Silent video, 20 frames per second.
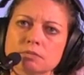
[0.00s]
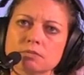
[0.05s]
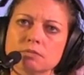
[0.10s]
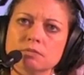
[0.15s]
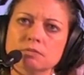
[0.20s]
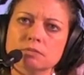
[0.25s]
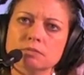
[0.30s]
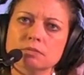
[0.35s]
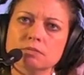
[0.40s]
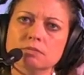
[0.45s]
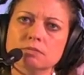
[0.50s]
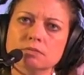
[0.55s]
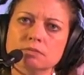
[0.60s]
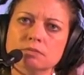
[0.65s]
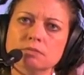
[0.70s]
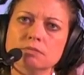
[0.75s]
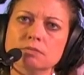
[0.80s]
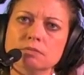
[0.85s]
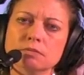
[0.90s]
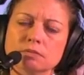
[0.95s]

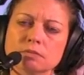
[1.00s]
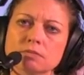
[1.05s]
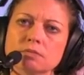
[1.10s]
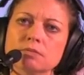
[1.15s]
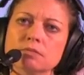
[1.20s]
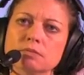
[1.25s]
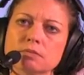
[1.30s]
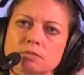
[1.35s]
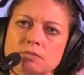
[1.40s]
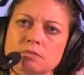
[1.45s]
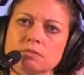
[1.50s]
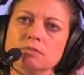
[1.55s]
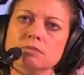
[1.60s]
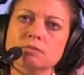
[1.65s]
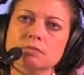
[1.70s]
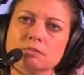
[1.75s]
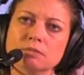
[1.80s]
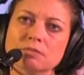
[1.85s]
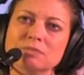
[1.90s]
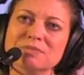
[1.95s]

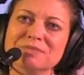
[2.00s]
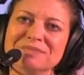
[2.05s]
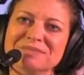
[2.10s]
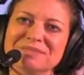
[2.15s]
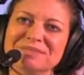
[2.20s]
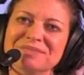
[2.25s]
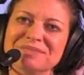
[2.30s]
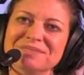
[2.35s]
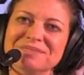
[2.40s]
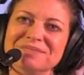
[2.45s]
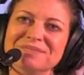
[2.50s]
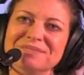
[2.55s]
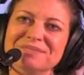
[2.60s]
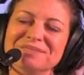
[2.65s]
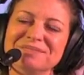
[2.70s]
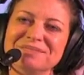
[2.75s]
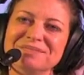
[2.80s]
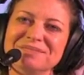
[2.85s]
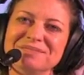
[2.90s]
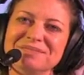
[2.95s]

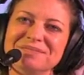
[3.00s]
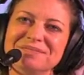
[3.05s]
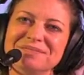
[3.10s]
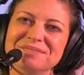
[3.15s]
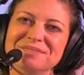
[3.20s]
No words are spoken by the person on screen.